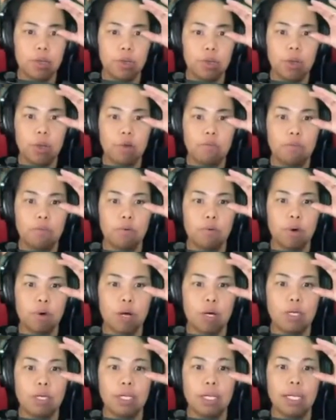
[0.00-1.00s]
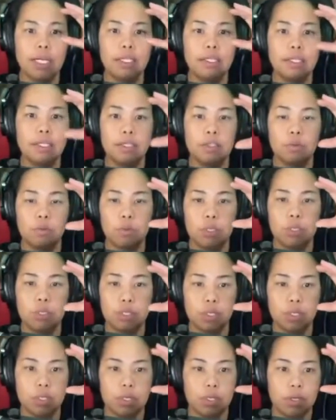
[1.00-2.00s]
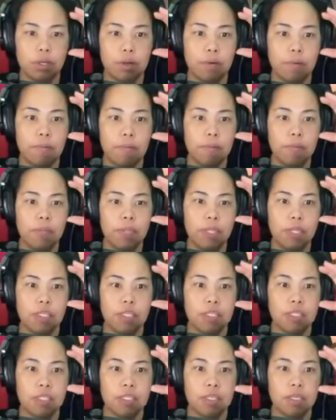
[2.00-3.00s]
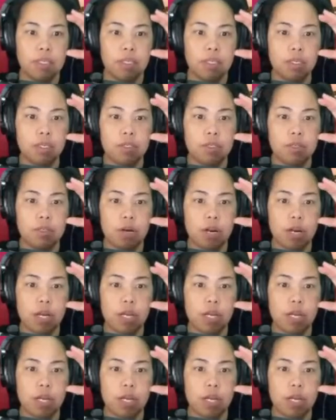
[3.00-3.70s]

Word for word: You have to unclick that one. That is the try,